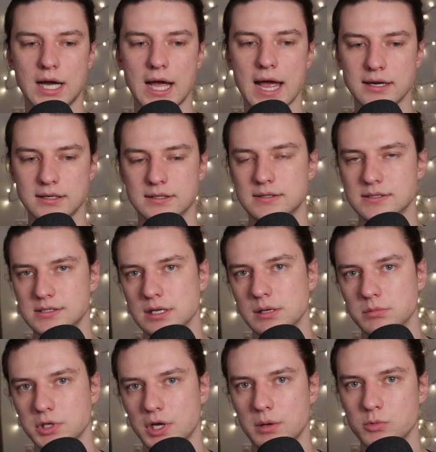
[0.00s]
and at the
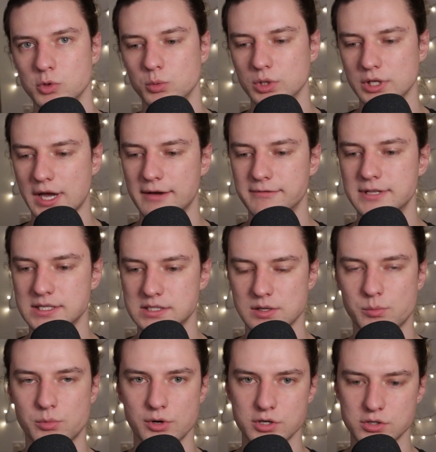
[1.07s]
same time, you will have that
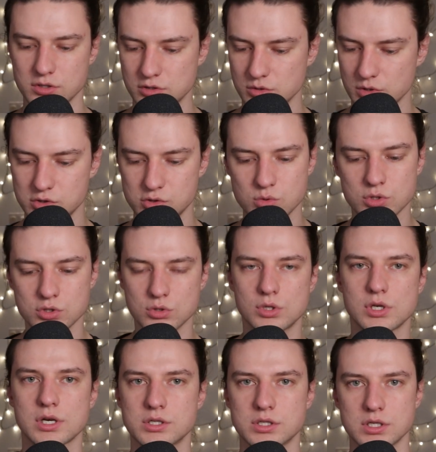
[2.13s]
separation. So as soon as you
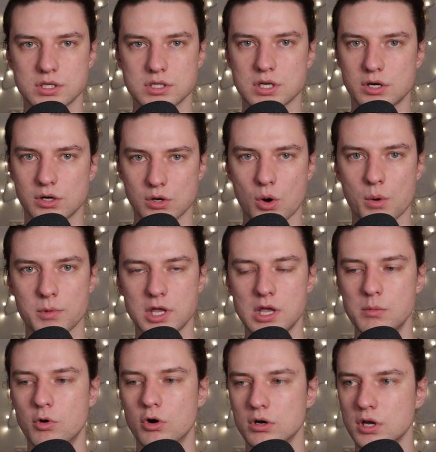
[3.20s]
touch this ergonomic
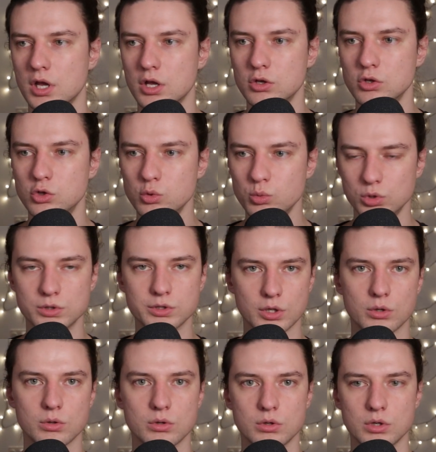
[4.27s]
keyboard, you will
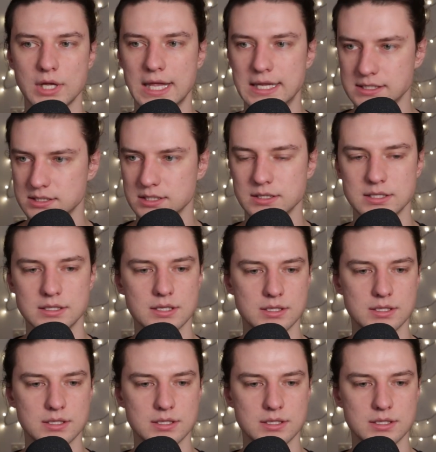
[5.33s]
know instantly